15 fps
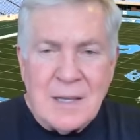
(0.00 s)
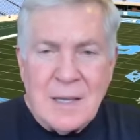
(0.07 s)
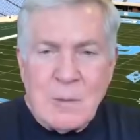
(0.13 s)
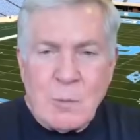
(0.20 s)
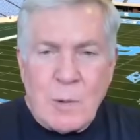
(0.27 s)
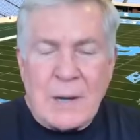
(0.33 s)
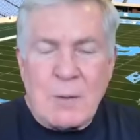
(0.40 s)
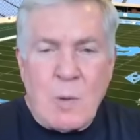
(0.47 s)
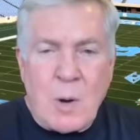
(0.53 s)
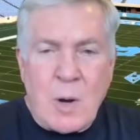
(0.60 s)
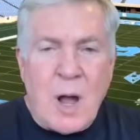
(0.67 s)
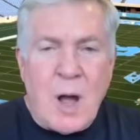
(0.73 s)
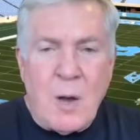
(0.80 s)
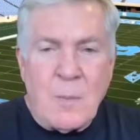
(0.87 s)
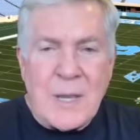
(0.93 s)
Rick will
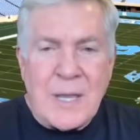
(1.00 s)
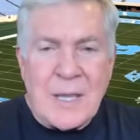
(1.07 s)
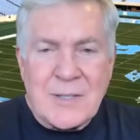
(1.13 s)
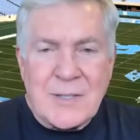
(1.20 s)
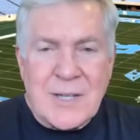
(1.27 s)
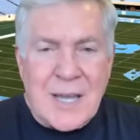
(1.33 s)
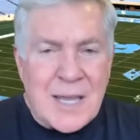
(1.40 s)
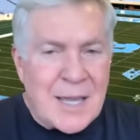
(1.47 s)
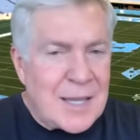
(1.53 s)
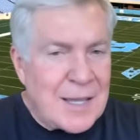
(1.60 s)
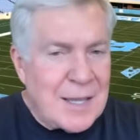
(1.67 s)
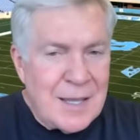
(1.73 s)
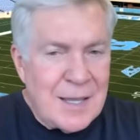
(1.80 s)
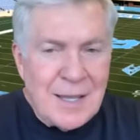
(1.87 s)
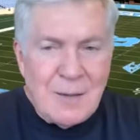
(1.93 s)
call me and
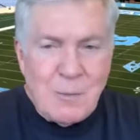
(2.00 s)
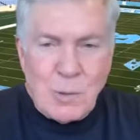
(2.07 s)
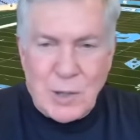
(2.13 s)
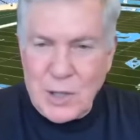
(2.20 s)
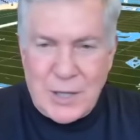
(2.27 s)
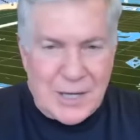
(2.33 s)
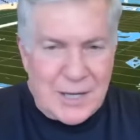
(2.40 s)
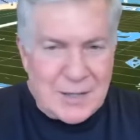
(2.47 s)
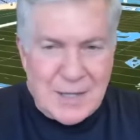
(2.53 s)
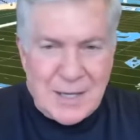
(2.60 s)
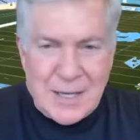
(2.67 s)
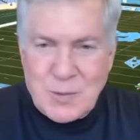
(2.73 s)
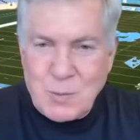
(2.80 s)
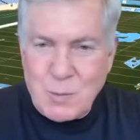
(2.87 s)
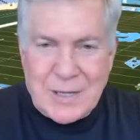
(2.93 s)
say, we're looking at
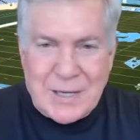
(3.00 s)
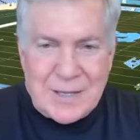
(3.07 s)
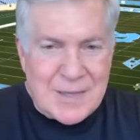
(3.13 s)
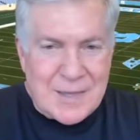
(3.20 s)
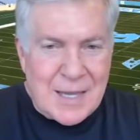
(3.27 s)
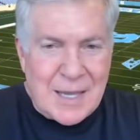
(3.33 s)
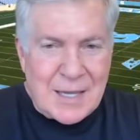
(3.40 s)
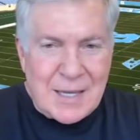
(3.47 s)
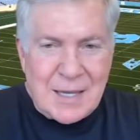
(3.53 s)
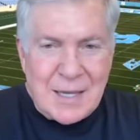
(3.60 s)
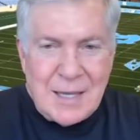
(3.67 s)
this. What do you think?